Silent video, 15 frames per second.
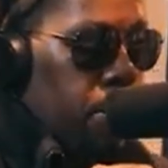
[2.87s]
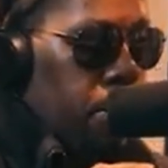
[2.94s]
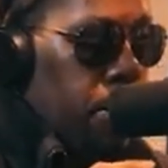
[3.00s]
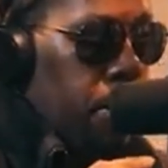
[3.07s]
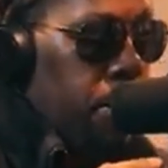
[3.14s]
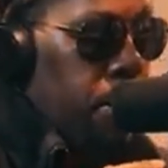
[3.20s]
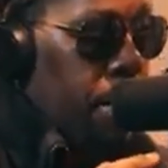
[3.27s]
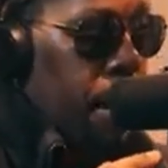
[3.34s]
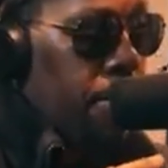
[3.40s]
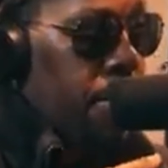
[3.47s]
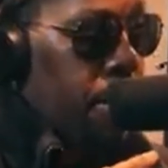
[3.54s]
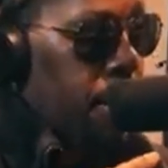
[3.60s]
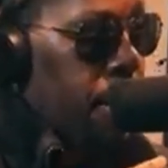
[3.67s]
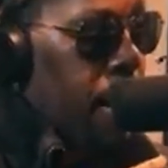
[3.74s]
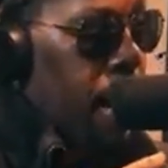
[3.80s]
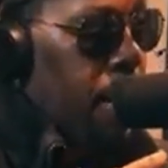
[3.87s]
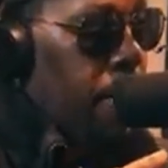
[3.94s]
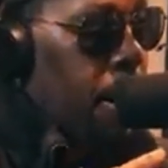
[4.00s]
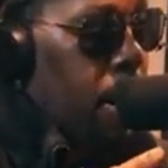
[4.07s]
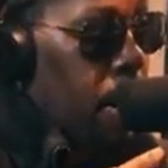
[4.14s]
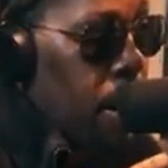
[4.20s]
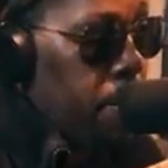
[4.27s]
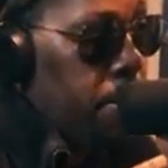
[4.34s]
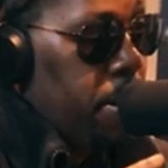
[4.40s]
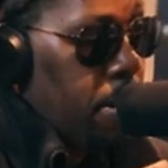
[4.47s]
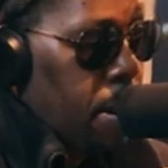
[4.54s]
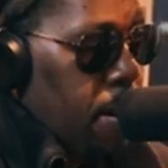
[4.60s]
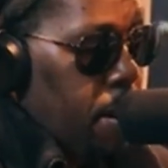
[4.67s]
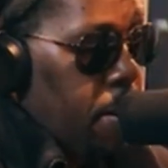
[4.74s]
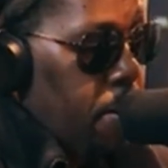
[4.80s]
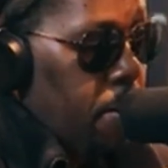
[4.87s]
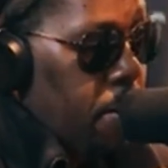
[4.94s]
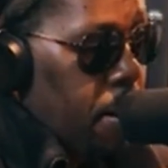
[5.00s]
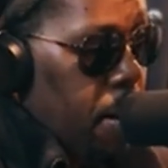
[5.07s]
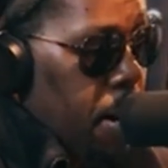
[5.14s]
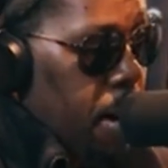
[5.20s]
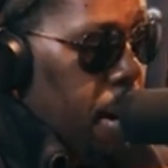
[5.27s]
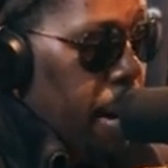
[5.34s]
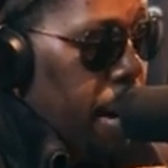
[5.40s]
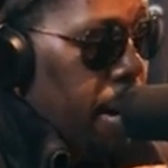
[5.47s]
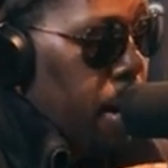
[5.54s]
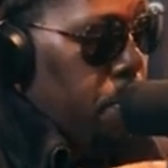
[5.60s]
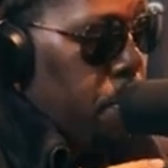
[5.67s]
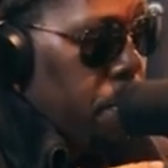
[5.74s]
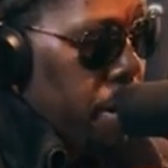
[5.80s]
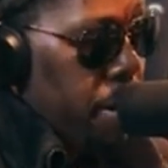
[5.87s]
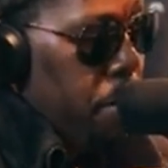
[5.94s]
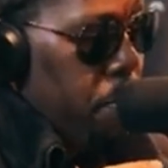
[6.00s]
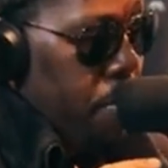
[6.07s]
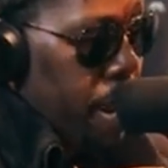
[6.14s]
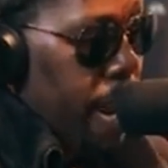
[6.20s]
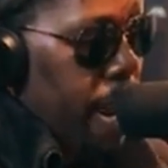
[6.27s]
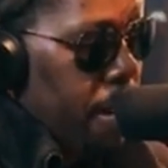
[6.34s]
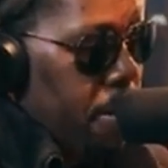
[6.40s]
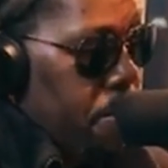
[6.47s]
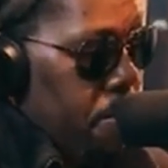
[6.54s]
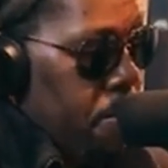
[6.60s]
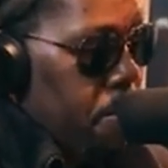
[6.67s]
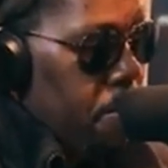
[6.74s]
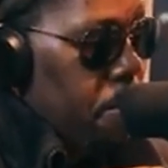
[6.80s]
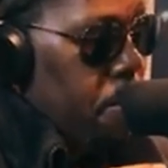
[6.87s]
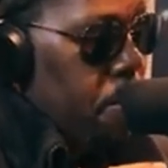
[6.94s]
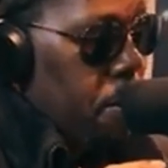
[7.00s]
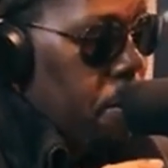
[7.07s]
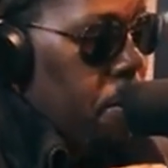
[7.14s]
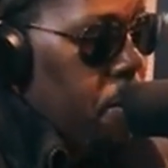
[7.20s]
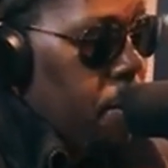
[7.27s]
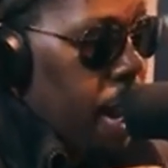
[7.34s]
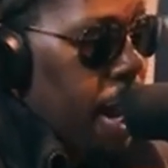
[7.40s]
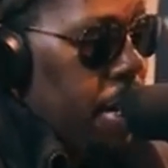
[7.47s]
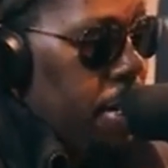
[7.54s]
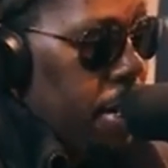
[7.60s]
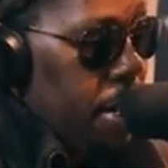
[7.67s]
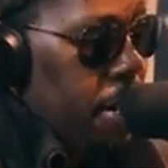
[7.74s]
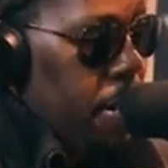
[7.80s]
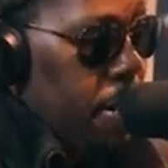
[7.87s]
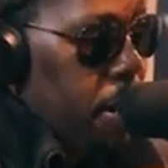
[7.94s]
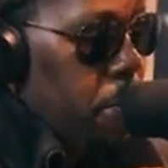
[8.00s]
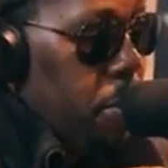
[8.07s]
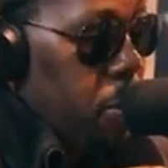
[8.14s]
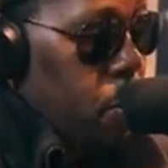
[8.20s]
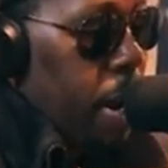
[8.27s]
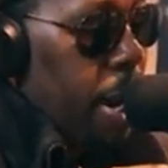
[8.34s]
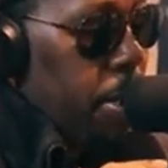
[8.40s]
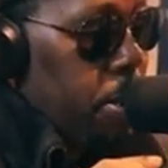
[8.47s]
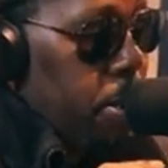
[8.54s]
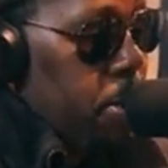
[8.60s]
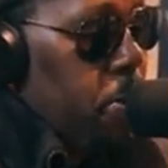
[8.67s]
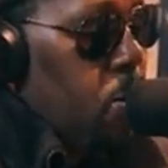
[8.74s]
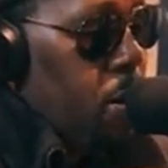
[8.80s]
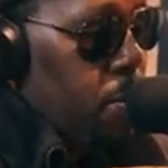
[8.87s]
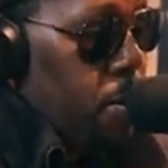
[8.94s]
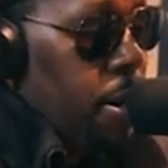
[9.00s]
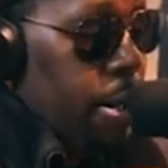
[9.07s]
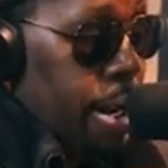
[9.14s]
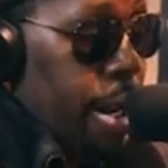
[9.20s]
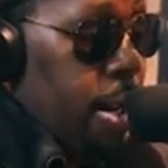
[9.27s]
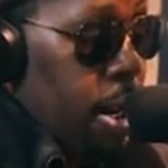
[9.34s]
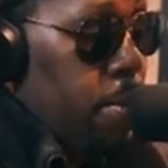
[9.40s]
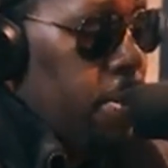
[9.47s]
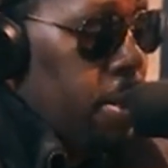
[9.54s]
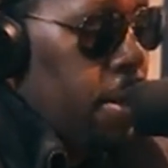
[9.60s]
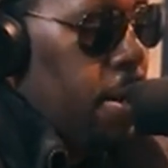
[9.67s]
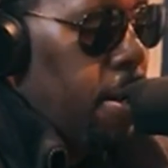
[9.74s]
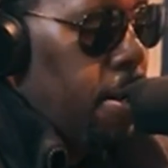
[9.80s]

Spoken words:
She's definitely going to have a love song. And I'm bringing back the whole idea of the Quiet Storm on that love song.